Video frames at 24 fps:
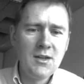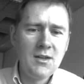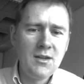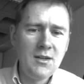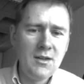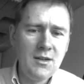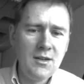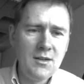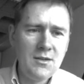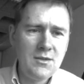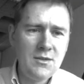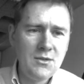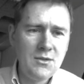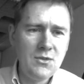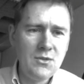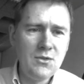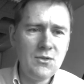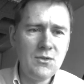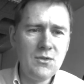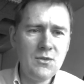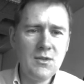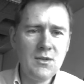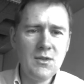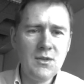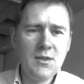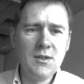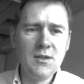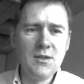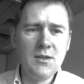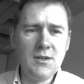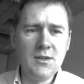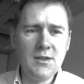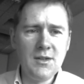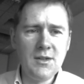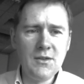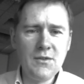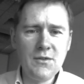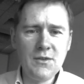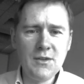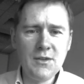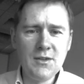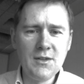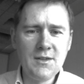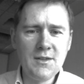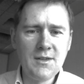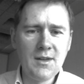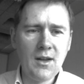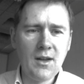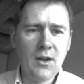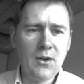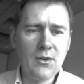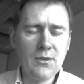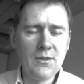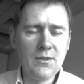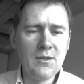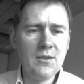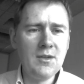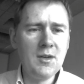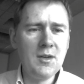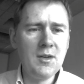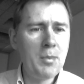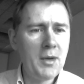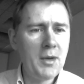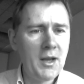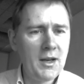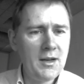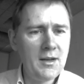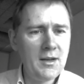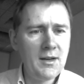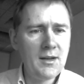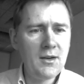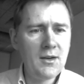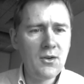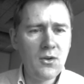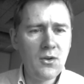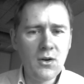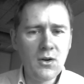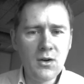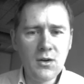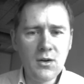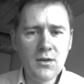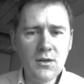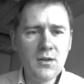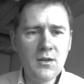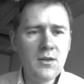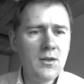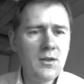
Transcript: into different sounds depending on